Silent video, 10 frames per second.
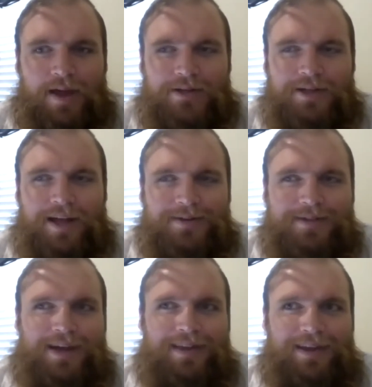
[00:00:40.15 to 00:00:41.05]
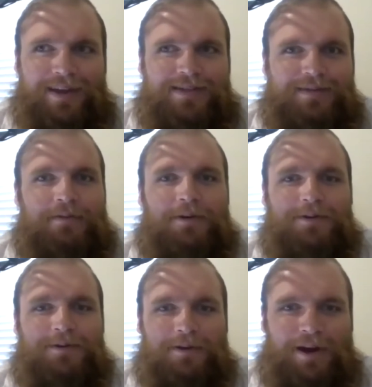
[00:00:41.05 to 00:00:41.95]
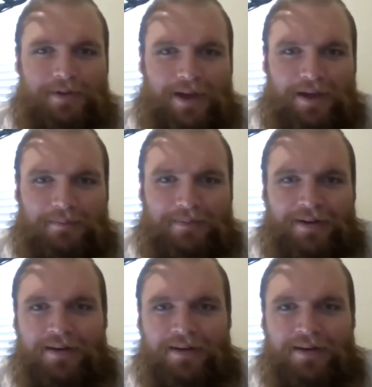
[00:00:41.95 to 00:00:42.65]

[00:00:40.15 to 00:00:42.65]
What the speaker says: Actually, outside the gates of my first Notre Dame game.